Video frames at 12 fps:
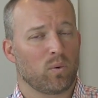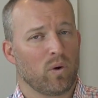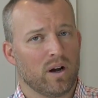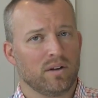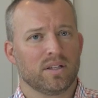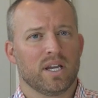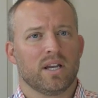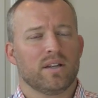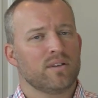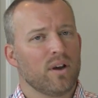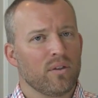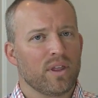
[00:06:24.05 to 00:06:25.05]
Well,
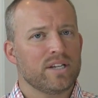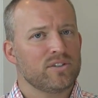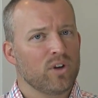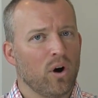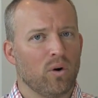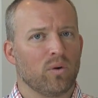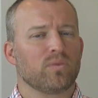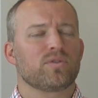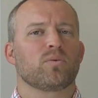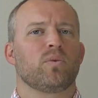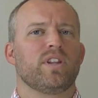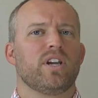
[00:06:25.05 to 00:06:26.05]
no, they
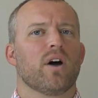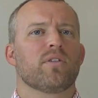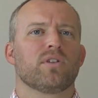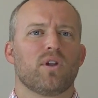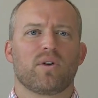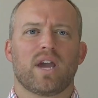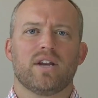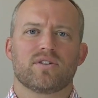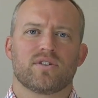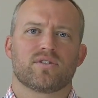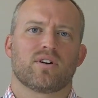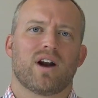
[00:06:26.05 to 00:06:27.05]
don't when the other
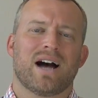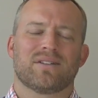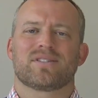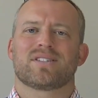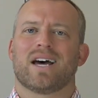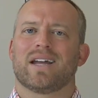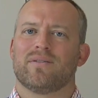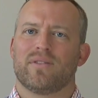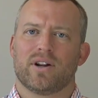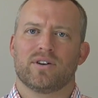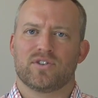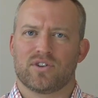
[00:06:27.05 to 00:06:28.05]
locations are outside
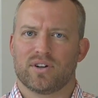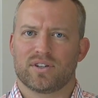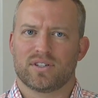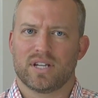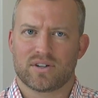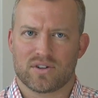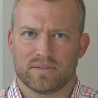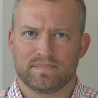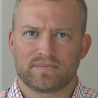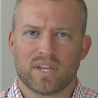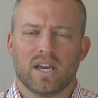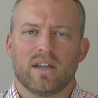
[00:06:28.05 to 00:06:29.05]
of their jurisdiction.